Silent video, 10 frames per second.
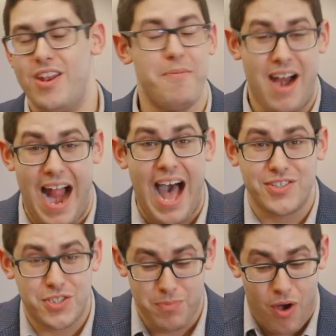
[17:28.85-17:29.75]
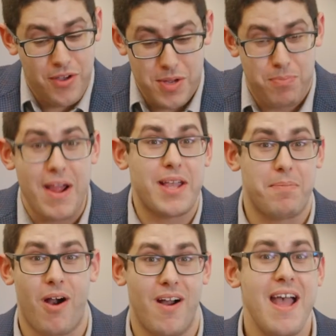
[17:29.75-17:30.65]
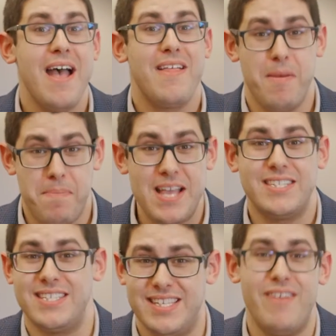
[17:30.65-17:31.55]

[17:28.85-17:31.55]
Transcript: no matter how small you break apart the pieces,